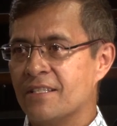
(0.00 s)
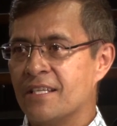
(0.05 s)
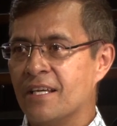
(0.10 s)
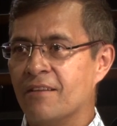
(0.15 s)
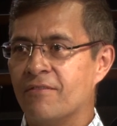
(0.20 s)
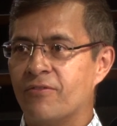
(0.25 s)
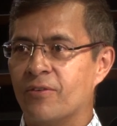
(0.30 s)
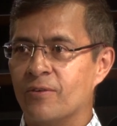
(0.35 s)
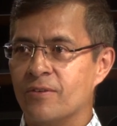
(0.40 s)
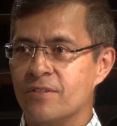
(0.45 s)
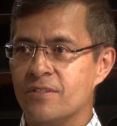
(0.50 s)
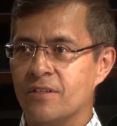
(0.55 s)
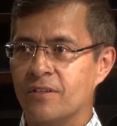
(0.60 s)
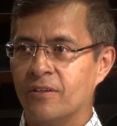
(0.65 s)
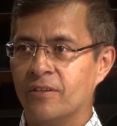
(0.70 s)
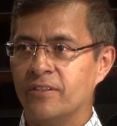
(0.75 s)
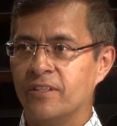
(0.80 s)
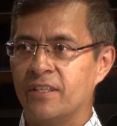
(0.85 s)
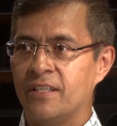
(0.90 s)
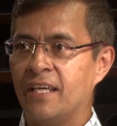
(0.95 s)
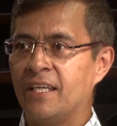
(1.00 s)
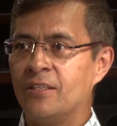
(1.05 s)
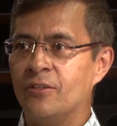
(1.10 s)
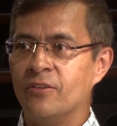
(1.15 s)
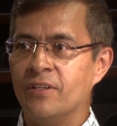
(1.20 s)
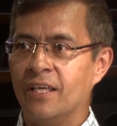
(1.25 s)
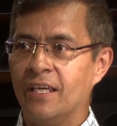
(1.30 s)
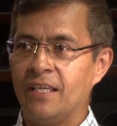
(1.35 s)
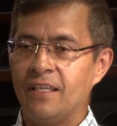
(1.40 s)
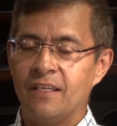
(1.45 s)
cell phones on the
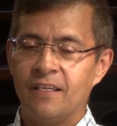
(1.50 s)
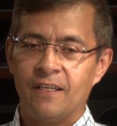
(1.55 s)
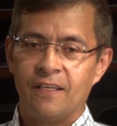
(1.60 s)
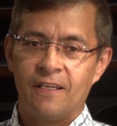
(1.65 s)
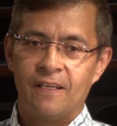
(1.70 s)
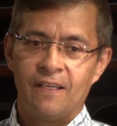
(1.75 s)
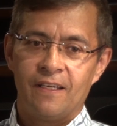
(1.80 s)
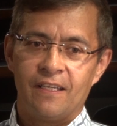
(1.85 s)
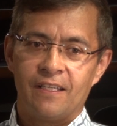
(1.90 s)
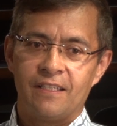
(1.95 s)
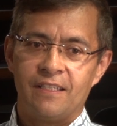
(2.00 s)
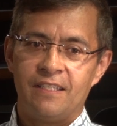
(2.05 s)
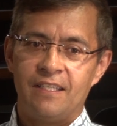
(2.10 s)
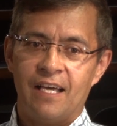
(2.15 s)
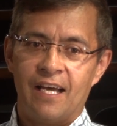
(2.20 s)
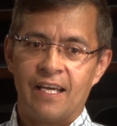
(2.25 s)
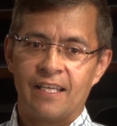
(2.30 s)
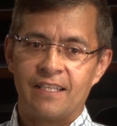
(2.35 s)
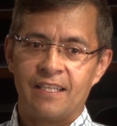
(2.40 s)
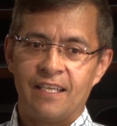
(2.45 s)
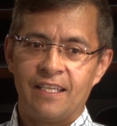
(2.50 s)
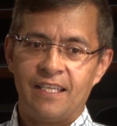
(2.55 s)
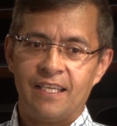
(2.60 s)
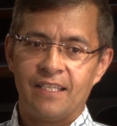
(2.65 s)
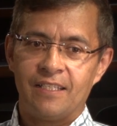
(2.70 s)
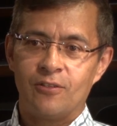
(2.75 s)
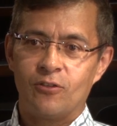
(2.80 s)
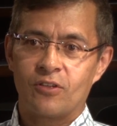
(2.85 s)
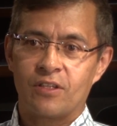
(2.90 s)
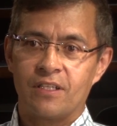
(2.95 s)
day-to-day that they
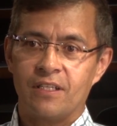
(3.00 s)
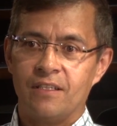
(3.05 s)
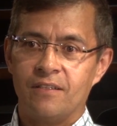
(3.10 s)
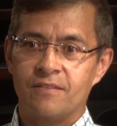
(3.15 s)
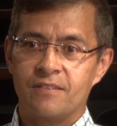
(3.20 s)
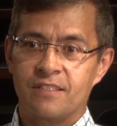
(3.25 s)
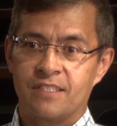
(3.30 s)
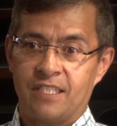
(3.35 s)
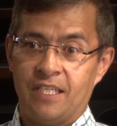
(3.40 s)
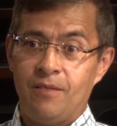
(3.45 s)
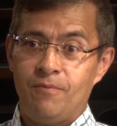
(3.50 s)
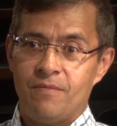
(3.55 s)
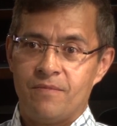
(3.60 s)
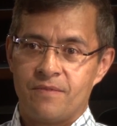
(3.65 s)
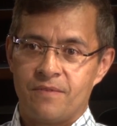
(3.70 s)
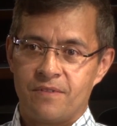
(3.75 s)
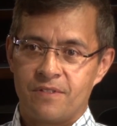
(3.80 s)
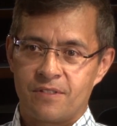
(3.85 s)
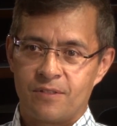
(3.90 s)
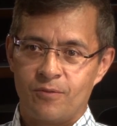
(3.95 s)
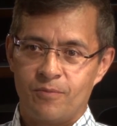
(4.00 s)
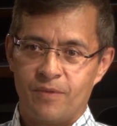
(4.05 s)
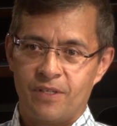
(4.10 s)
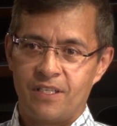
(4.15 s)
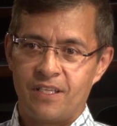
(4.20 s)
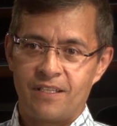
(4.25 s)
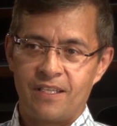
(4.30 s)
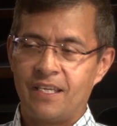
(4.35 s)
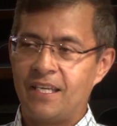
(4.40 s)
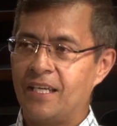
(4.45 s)
cannot, seems to me
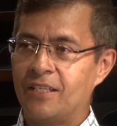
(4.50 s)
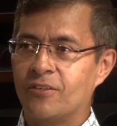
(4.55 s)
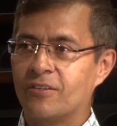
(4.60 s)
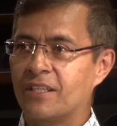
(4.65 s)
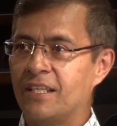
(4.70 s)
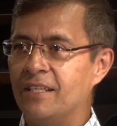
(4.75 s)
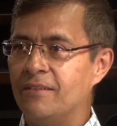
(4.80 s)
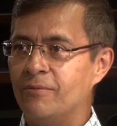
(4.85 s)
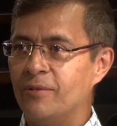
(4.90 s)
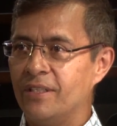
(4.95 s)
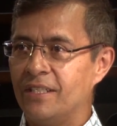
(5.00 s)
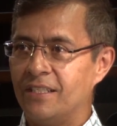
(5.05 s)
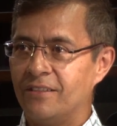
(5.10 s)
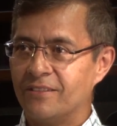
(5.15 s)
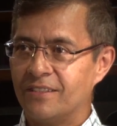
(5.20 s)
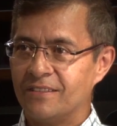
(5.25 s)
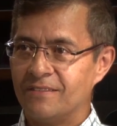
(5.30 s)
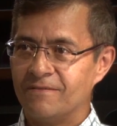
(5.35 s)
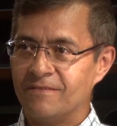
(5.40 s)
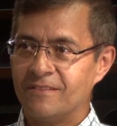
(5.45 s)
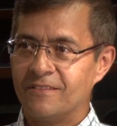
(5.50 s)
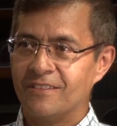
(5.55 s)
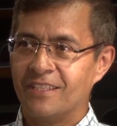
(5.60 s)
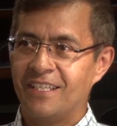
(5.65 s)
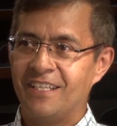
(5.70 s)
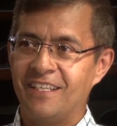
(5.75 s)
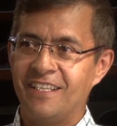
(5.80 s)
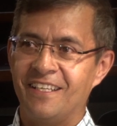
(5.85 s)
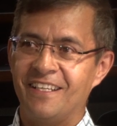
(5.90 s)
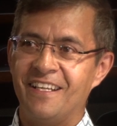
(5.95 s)
that they cannot live without it,
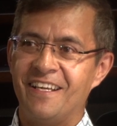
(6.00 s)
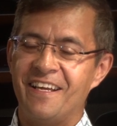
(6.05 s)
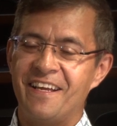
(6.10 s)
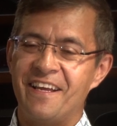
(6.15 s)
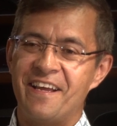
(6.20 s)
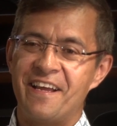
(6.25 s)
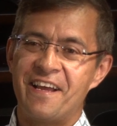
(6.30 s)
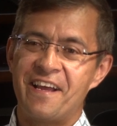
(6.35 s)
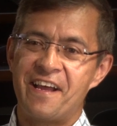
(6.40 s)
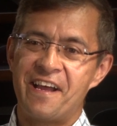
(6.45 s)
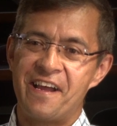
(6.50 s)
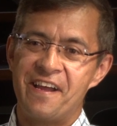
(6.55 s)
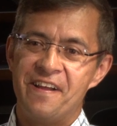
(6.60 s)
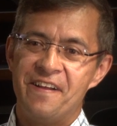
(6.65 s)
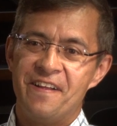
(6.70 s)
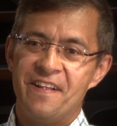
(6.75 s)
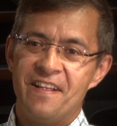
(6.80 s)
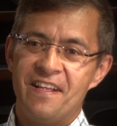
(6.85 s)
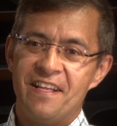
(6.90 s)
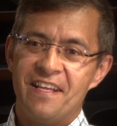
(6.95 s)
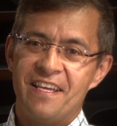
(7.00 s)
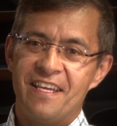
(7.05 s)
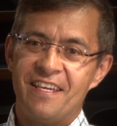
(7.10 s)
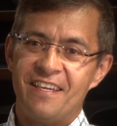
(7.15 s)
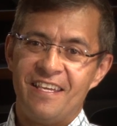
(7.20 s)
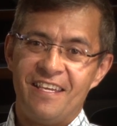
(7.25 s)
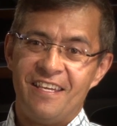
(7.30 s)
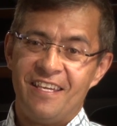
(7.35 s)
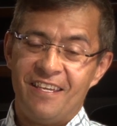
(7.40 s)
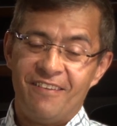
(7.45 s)
right? Yeah.
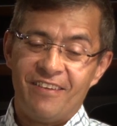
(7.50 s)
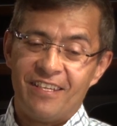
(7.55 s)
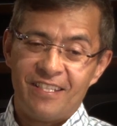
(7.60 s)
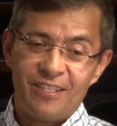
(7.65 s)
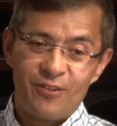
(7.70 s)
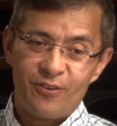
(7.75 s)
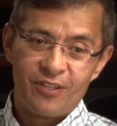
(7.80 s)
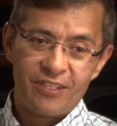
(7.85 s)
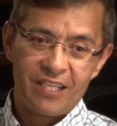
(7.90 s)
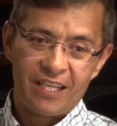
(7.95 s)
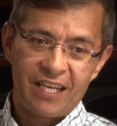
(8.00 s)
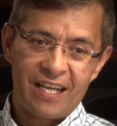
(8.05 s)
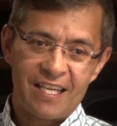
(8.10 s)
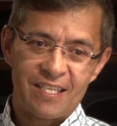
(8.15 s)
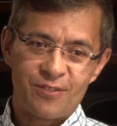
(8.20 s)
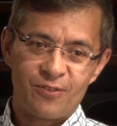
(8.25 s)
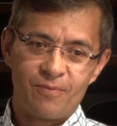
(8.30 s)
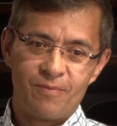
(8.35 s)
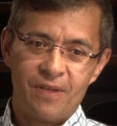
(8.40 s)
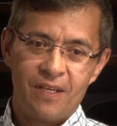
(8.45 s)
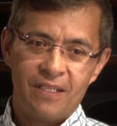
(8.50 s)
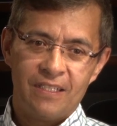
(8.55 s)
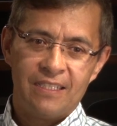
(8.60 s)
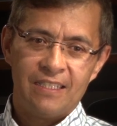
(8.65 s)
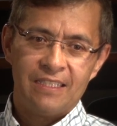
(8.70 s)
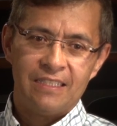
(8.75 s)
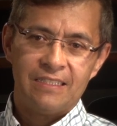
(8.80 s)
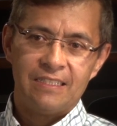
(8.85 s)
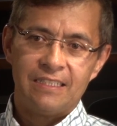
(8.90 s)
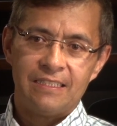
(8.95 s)
Even during the classroom.
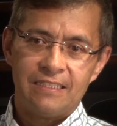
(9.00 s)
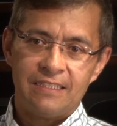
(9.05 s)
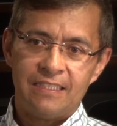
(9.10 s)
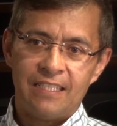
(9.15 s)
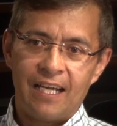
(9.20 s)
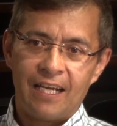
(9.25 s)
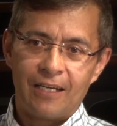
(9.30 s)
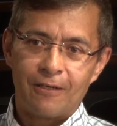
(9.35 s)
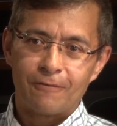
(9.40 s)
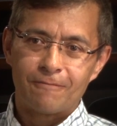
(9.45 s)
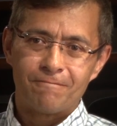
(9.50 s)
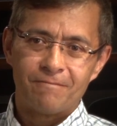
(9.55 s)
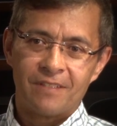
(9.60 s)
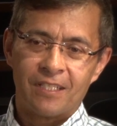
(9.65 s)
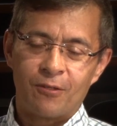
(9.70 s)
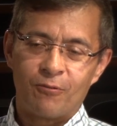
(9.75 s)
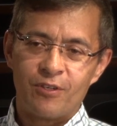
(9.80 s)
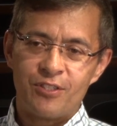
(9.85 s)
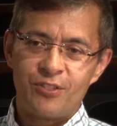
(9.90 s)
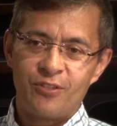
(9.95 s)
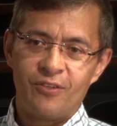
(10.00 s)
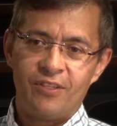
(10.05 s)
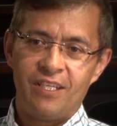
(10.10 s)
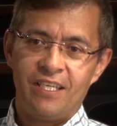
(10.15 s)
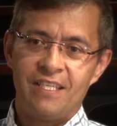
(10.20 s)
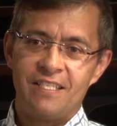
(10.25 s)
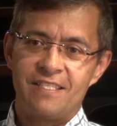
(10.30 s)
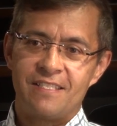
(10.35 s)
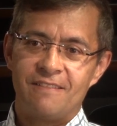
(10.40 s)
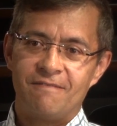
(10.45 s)
Now, the question
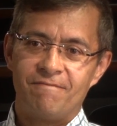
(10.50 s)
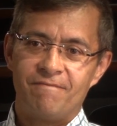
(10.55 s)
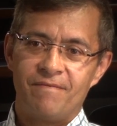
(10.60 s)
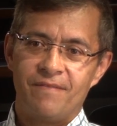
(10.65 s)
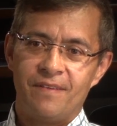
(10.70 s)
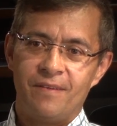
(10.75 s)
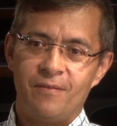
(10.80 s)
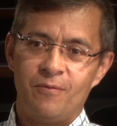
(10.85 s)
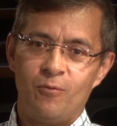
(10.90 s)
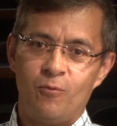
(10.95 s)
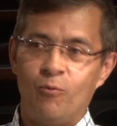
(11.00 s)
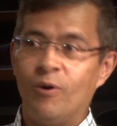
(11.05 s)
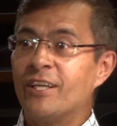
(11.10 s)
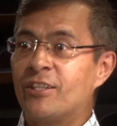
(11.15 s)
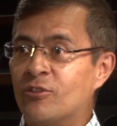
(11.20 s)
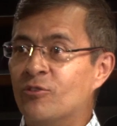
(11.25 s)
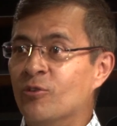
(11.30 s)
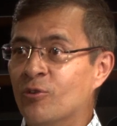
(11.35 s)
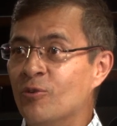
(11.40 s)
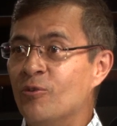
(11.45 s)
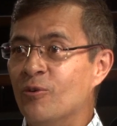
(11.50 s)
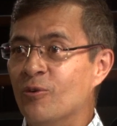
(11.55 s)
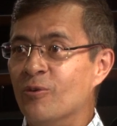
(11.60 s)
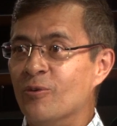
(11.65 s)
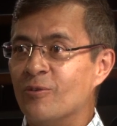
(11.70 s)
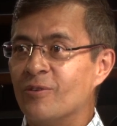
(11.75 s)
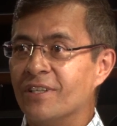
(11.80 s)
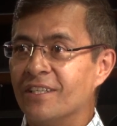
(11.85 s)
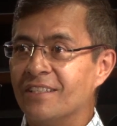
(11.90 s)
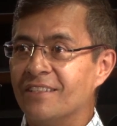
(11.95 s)
is what to do,
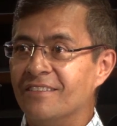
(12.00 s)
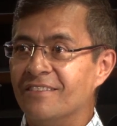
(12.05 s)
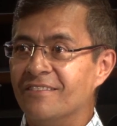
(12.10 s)
right?